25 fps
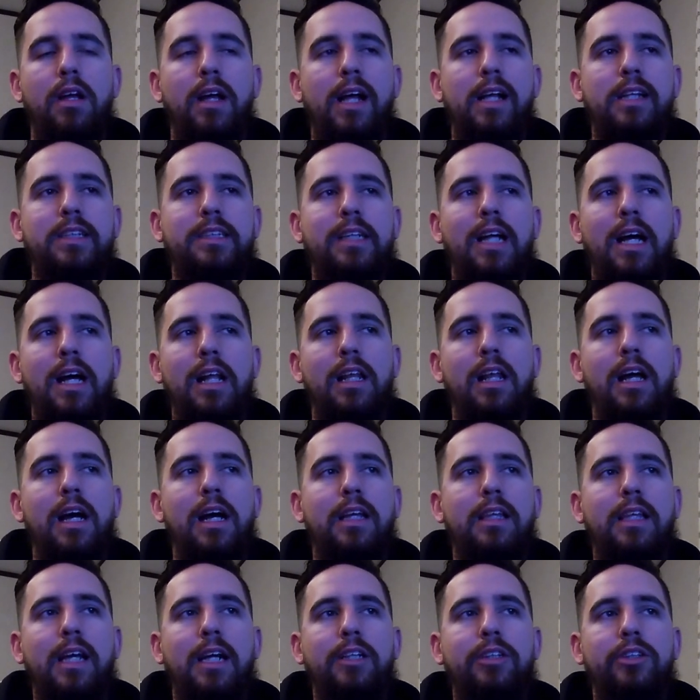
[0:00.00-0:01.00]
It's not
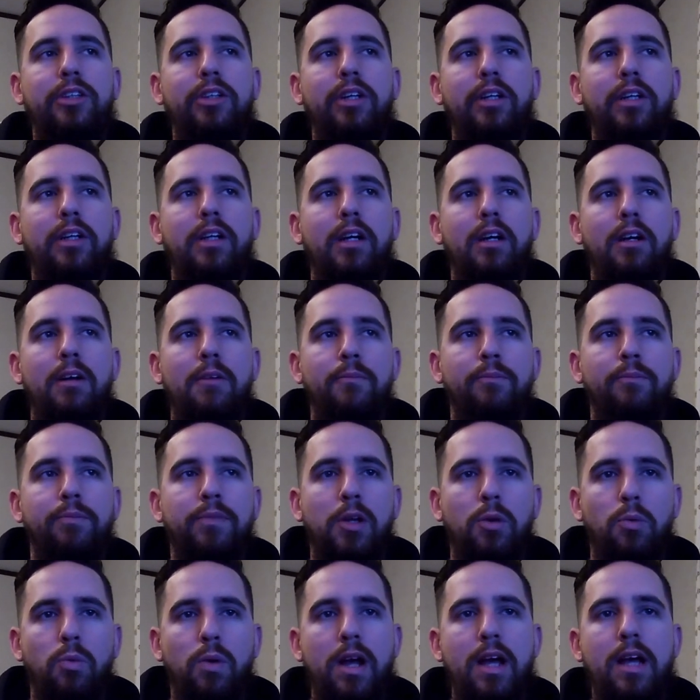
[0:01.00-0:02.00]
like they took
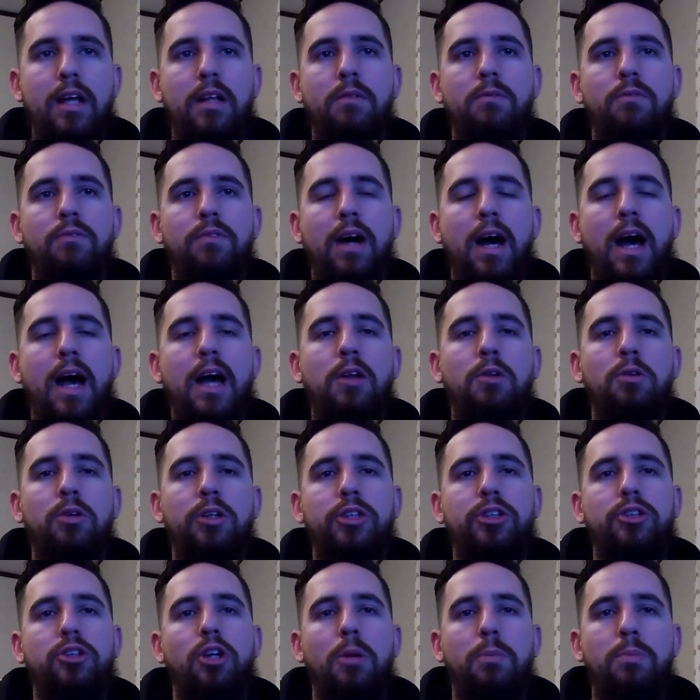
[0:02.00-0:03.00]
random vinyl
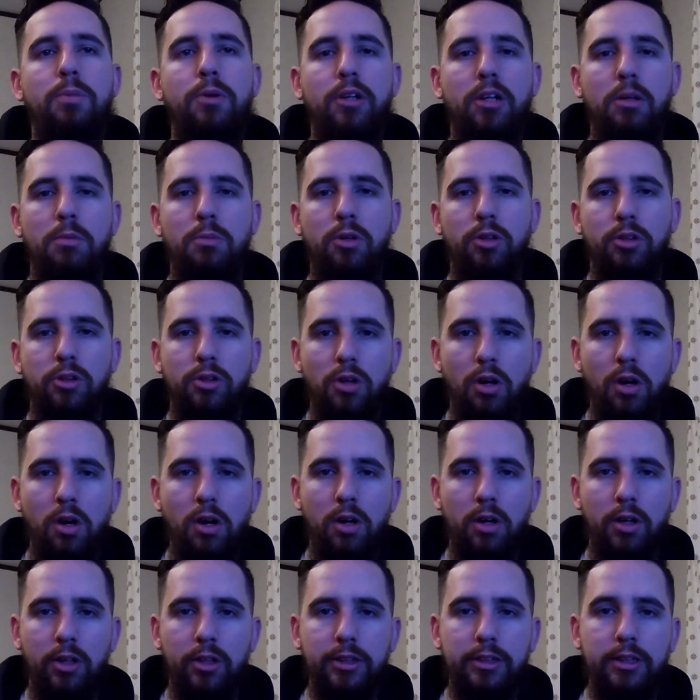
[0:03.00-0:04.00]
and started putting them on
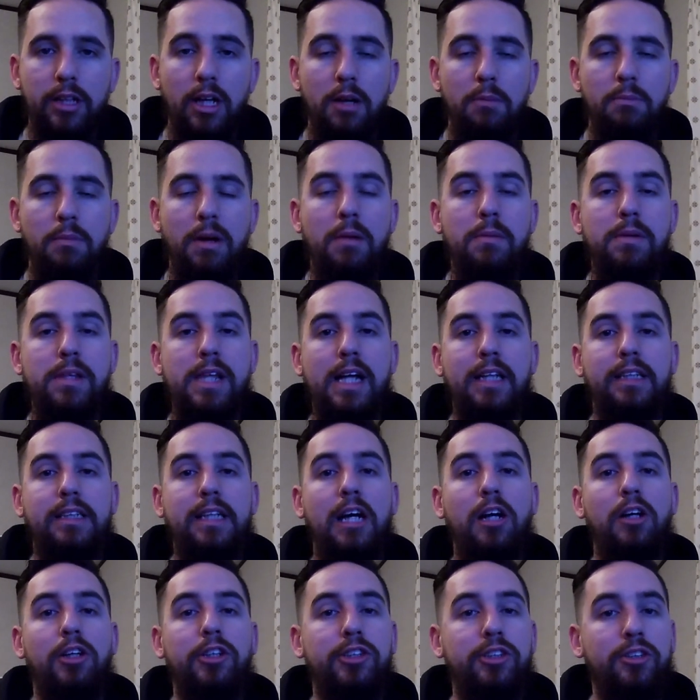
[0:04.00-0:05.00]
cars. Maybe that's
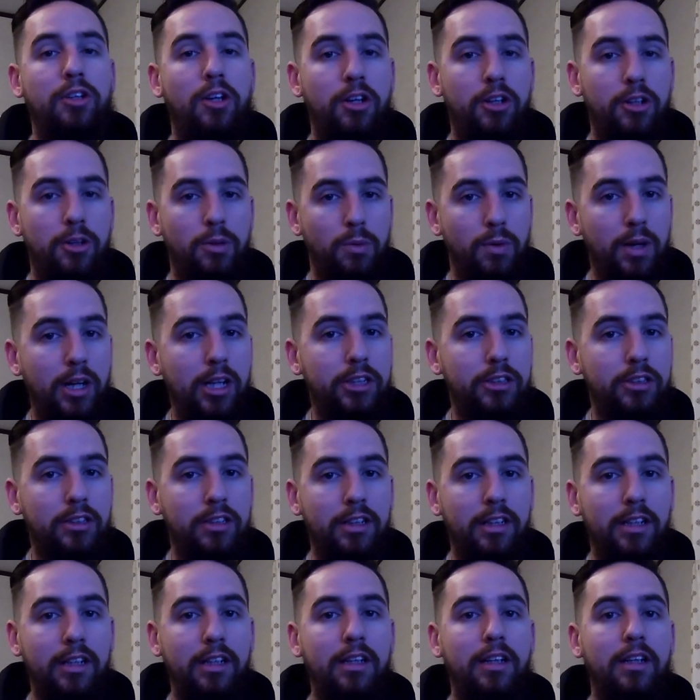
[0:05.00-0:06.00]
how it started
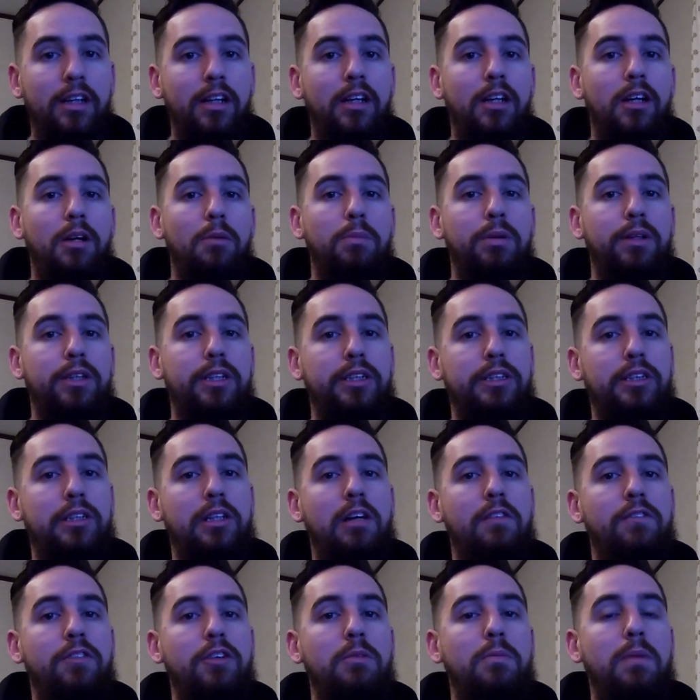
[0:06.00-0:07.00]
originally, but the
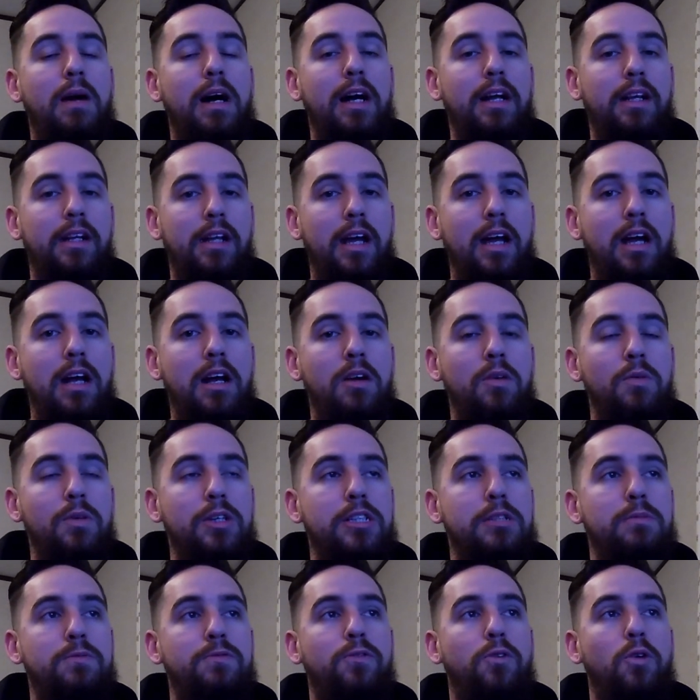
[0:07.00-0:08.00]
stuff you buy now
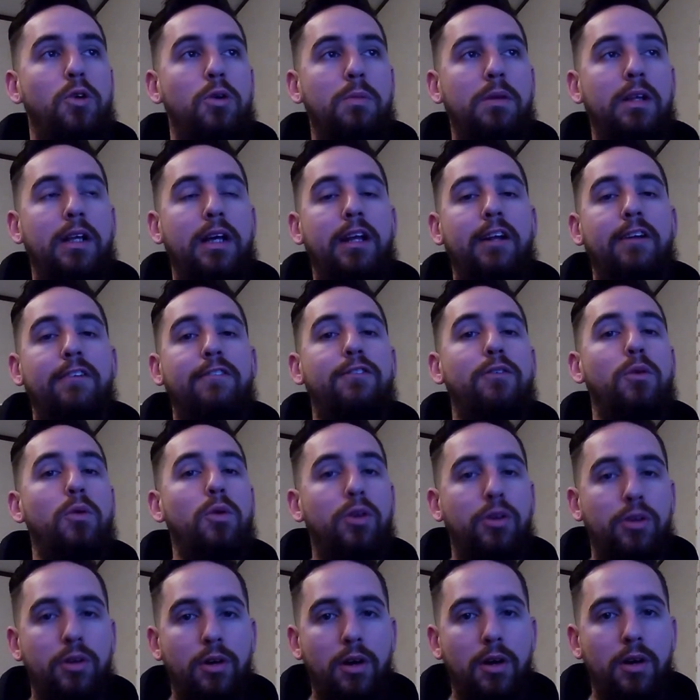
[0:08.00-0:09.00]
is formulated
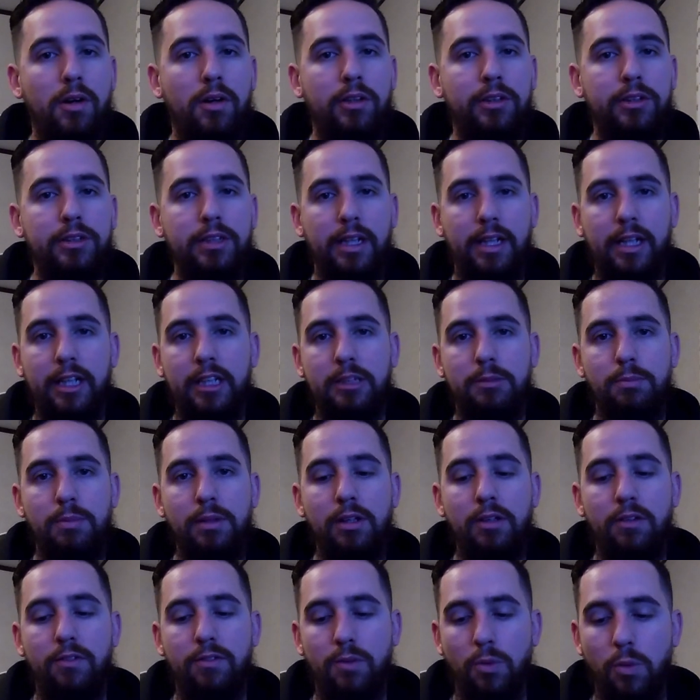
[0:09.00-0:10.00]
for cars. Like, it's
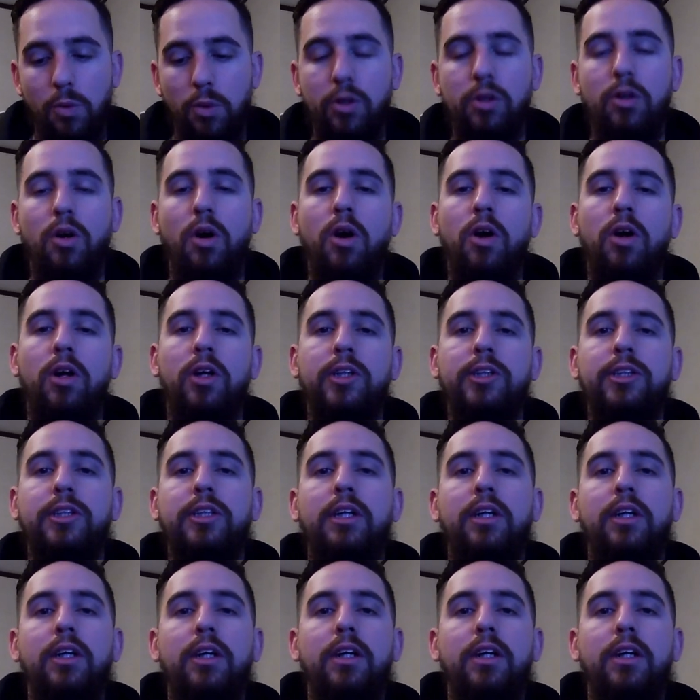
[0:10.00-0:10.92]
built for cars.